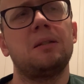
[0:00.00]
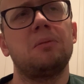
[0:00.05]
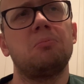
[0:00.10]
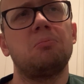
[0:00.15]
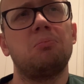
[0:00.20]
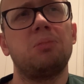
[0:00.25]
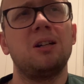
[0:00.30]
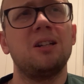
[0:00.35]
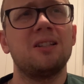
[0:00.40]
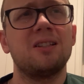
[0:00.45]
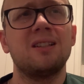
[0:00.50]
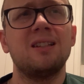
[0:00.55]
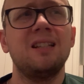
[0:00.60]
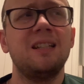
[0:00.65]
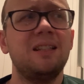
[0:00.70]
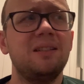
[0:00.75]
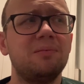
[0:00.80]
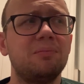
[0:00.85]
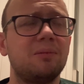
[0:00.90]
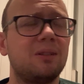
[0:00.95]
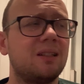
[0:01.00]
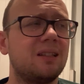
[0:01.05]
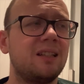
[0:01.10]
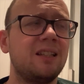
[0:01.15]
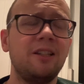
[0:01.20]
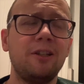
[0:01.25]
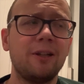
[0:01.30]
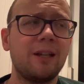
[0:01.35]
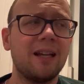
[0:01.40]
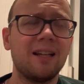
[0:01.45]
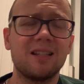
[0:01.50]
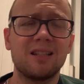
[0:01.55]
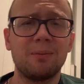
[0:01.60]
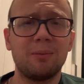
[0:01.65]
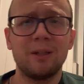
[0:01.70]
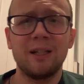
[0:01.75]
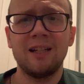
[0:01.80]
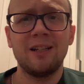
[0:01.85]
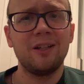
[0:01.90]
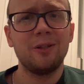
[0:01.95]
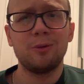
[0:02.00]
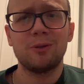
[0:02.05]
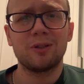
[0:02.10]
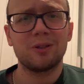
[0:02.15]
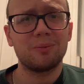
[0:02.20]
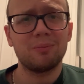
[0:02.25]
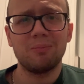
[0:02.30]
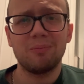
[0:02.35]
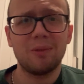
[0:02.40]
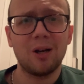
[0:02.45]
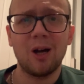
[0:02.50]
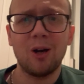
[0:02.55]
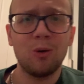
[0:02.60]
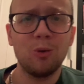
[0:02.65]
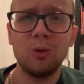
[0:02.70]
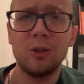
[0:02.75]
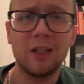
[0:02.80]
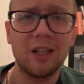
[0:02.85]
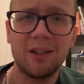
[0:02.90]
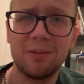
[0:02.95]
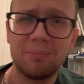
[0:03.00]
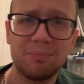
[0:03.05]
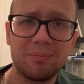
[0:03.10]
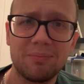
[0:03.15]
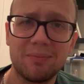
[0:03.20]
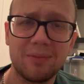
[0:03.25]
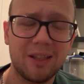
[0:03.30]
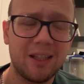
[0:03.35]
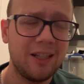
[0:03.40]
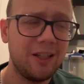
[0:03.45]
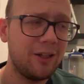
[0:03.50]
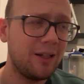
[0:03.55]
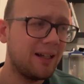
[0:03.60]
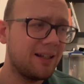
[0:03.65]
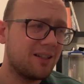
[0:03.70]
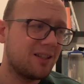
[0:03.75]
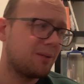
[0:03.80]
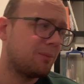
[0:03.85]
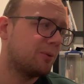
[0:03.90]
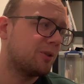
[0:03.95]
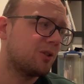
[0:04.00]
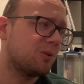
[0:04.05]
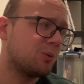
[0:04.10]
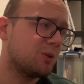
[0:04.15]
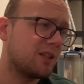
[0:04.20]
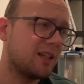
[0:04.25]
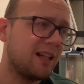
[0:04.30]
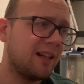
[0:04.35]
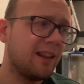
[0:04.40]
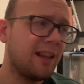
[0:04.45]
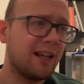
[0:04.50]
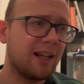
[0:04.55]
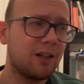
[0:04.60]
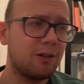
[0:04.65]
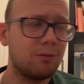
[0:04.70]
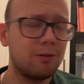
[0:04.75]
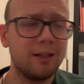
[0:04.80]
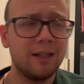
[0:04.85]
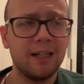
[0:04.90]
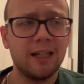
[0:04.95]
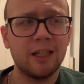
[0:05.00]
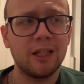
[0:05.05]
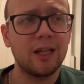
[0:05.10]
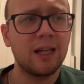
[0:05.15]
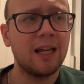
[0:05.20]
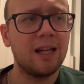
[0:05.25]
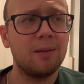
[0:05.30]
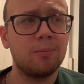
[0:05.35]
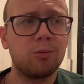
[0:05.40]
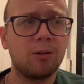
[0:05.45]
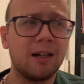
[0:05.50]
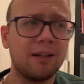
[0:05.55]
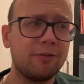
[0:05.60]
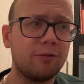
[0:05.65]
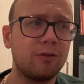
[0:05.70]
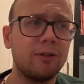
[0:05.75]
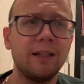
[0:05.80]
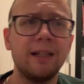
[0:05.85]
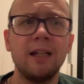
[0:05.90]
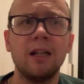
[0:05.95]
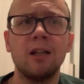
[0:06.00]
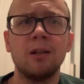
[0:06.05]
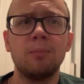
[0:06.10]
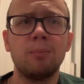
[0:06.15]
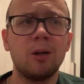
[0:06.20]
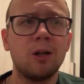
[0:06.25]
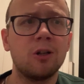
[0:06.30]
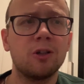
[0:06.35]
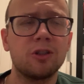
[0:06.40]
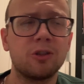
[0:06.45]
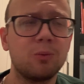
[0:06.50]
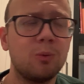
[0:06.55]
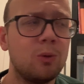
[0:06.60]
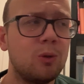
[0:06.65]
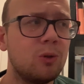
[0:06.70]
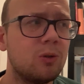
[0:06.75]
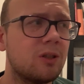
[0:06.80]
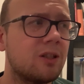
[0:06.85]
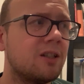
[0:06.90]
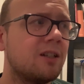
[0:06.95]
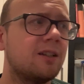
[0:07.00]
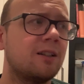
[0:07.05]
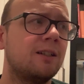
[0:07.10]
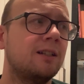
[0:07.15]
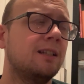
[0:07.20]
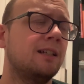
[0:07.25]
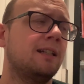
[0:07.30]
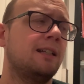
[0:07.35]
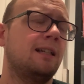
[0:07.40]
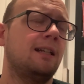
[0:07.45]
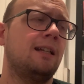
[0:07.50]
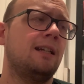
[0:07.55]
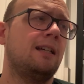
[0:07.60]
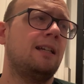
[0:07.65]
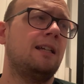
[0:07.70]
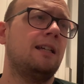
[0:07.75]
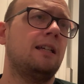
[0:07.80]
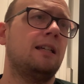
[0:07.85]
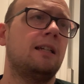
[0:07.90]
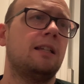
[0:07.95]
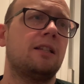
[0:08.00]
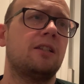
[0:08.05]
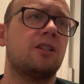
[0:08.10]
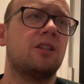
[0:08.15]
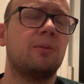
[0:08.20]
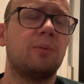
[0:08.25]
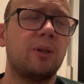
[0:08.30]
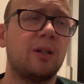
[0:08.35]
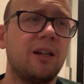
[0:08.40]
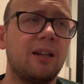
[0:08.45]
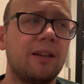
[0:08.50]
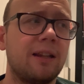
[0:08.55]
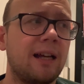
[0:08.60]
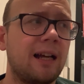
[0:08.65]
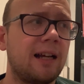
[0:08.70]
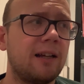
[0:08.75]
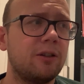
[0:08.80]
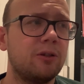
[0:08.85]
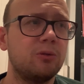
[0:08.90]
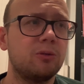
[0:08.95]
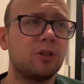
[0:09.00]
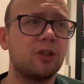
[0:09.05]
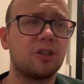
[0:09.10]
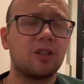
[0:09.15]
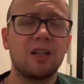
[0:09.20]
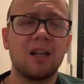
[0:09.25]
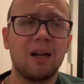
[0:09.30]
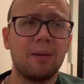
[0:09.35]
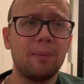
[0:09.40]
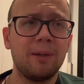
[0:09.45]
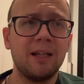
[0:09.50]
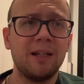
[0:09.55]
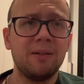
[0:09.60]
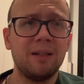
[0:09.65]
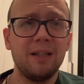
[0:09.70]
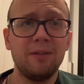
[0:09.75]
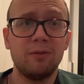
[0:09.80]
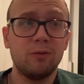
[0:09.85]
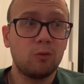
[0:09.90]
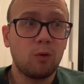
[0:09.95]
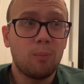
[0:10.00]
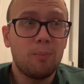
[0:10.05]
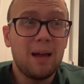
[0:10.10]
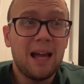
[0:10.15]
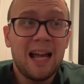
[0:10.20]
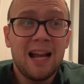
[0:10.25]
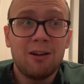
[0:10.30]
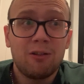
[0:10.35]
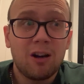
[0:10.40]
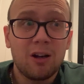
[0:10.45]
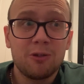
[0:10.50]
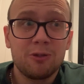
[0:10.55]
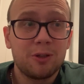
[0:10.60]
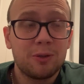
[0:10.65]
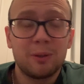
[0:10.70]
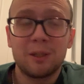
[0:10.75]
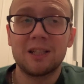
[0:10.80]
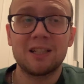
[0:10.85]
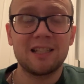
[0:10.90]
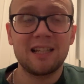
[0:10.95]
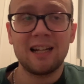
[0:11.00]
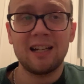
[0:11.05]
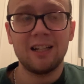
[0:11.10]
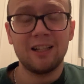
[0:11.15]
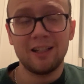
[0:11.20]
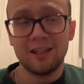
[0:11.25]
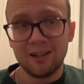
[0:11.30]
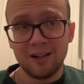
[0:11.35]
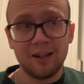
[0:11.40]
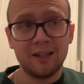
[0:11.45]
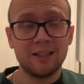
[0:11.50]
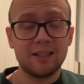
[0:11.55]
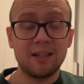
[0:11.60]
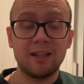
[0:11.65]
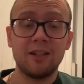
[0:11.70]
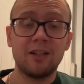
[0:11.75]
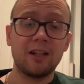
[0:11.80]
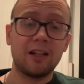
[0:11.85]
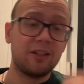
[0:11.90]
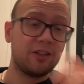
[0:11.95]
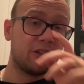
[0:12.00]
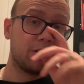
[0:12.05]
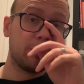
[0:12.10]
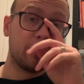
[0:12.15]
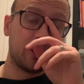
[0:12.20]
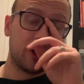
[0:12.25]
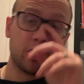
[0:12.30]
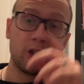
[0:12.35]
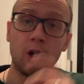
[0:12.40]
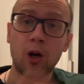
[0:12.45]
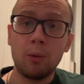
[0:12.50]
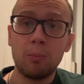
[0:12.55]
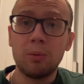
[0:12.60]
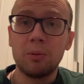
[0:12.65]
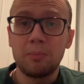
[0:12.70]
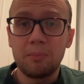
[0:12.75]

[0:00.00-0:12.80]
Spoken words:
Personally, I think you get someone in who's older. I think you get someone towards the end of their career. You get a Brad Friedel, a Mark Schwarzer, someone like that who will just come in, even Romero to an extent at United, and do a job,